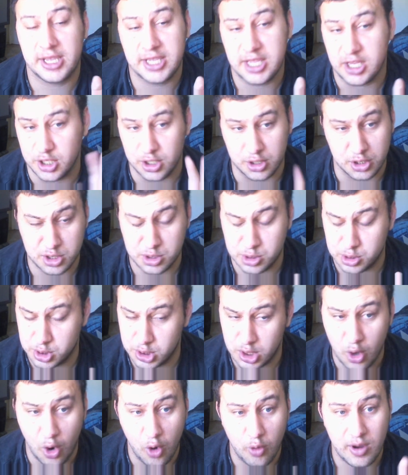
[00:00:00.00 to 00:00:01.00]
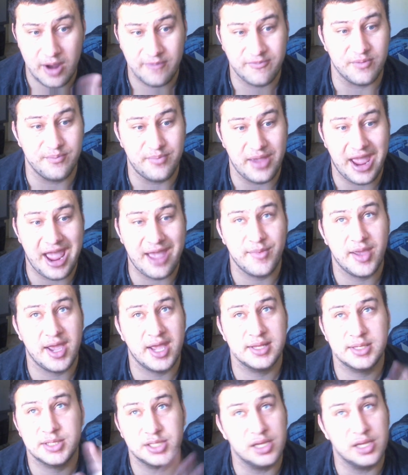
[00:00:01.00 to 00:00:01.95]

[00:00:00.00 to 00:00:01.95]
can go away from Batman,